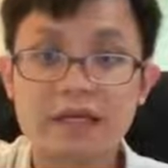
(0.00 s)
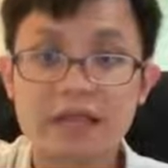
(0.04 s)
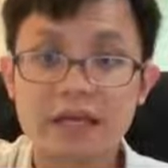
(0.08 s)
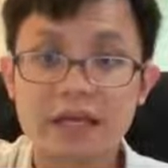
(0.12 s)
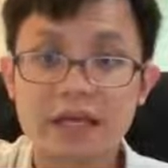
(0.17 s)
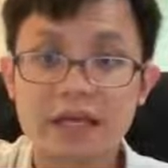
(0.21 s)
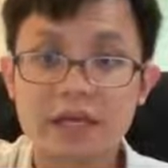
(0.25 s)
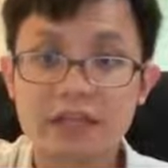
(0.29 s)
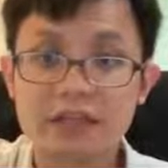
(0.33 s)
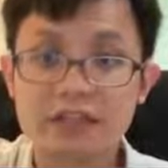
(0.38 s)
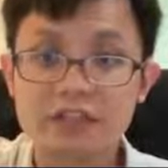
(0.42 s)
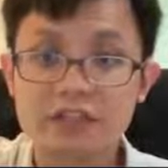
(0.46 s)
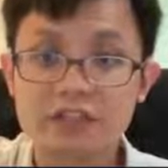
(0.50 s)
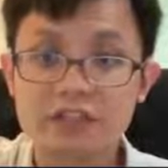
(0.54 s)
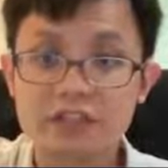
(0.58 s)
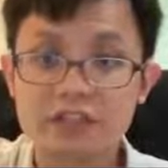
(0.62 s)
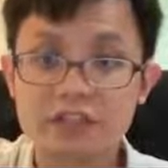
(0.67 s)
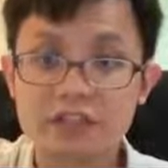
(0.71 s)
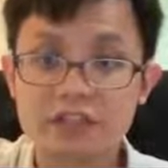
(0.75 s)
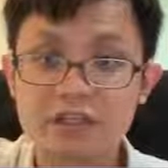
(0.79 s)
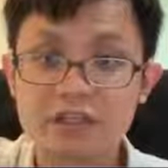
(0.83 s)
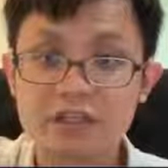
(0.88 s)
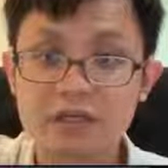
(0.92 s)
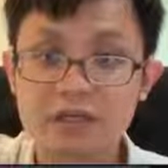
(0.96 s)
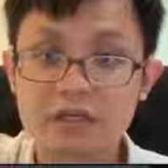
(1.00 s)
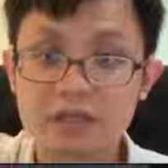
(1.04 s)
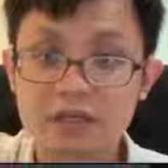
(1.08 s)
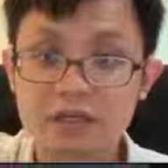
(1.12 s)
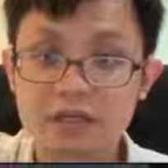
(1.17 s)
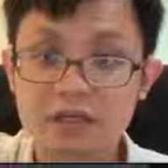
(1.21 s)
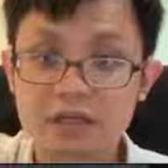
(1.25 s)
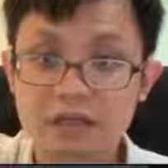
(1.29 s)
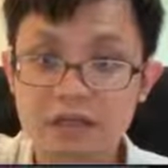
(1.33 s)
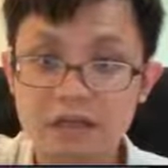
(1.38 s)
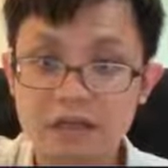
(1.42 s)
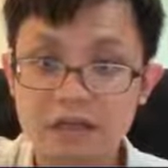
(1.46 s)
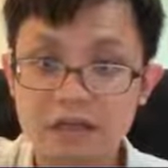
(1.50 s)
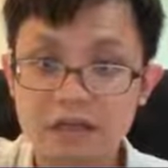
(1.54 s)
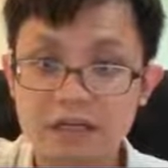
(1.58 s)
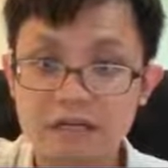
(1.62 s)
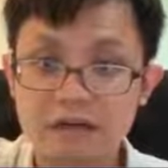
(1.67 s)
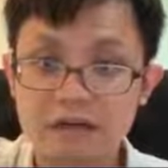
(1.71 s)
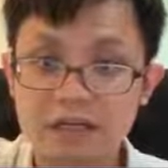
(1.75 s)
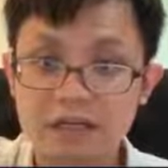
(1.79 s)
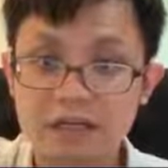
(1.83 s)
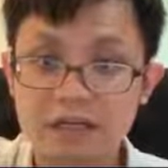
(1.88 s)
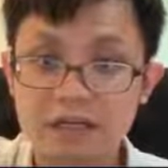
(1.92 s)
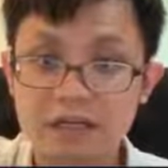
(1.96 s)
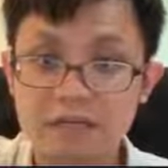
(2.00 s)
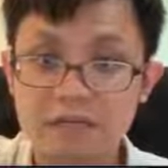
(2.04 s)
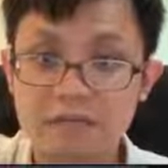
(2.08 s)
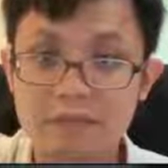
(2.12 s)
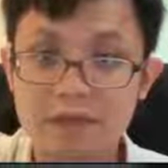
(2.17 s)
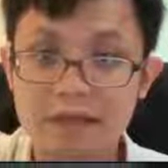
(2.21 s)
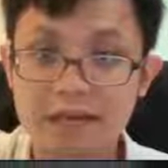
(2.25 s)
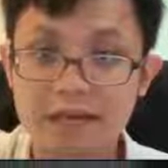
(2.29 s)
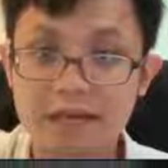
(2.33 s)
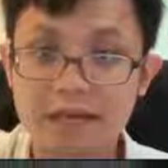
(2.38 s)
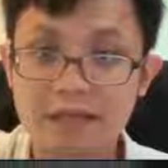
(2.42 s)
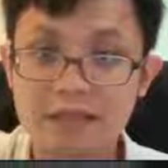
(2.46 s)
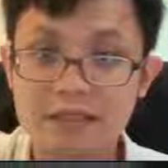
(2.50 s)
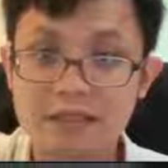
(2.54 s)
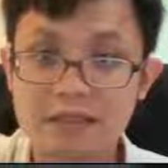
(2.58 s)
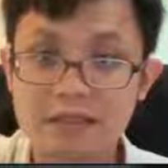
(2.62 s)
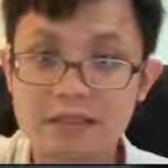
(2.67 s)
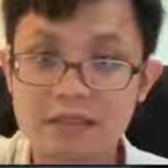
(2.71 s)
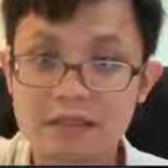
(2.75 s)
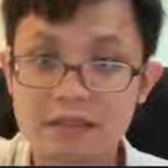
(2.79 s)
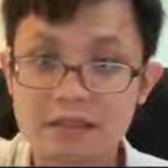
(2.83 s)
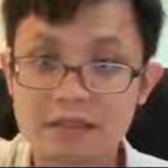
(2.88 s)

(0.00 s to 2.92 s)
kg divided the mass,